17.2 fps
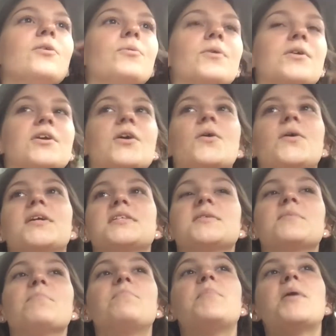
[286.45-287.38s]
We're gonna go get
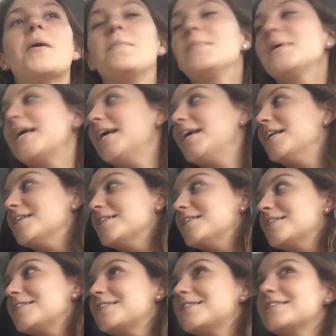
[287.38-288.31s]
some
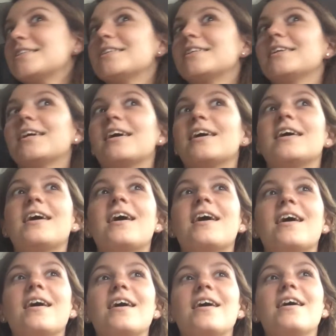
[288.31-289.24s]
pumpkins.
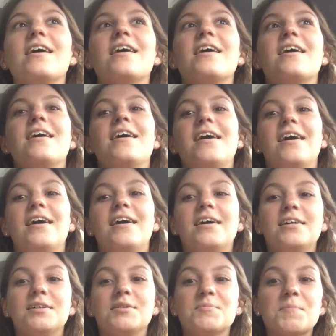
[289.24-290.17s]
We, I
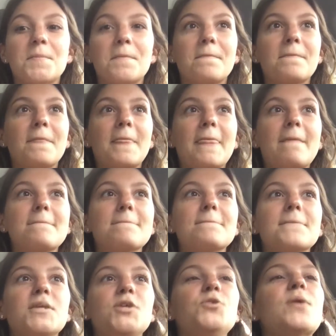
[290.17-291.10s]
already have
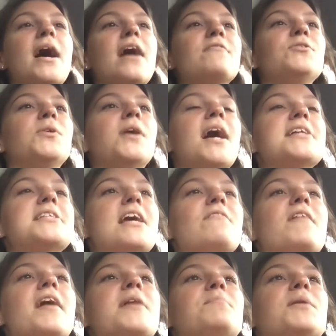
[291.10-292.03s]
pumpkins. You have. You guys
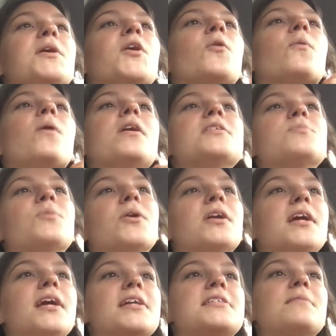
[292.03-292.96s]
have like bigger ones. We're
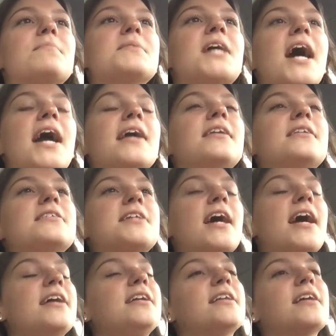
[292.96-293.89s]
gonna get some
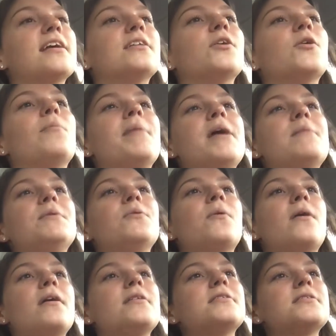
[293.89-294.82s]
tiny, like little baby
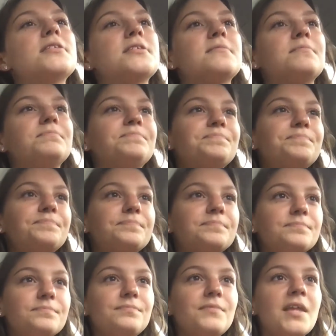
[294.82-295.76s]
ones,
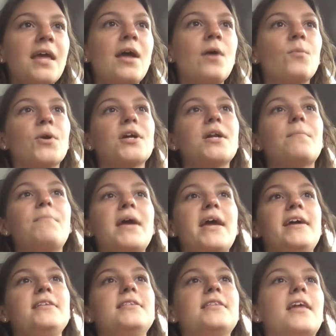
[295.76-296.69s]
and we're gonna
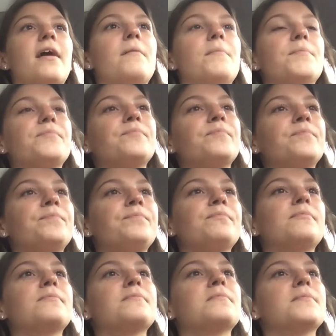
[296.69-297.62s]
paint them.
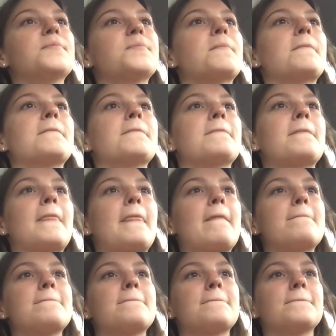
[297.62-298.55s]

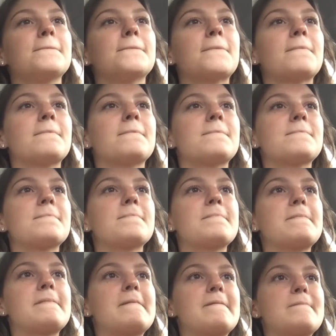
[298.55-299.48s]
They don't have paint.
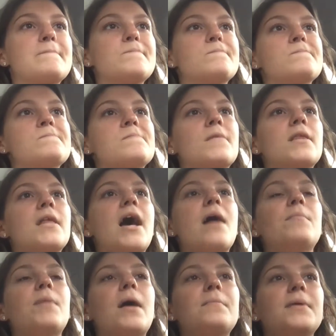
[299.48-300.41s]

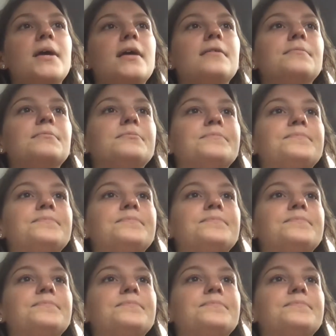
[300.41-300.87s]
I bought paint.